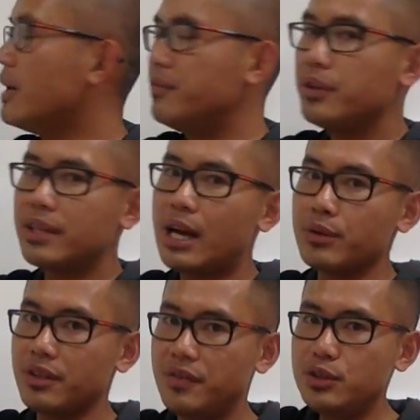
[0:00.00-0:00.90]
and figure that out
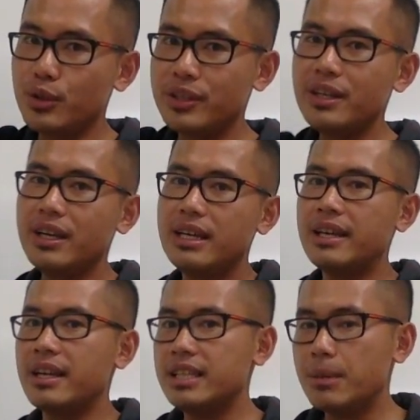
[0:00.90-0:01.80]
individually
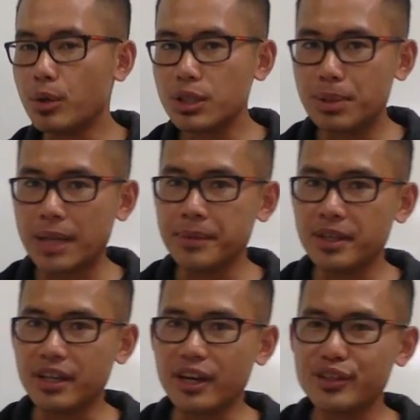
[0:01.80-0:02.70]
and at the end multiply them
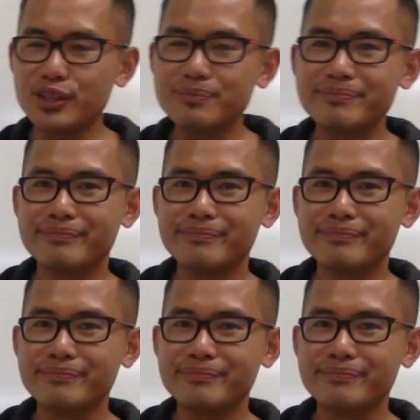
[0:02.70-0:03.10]
together,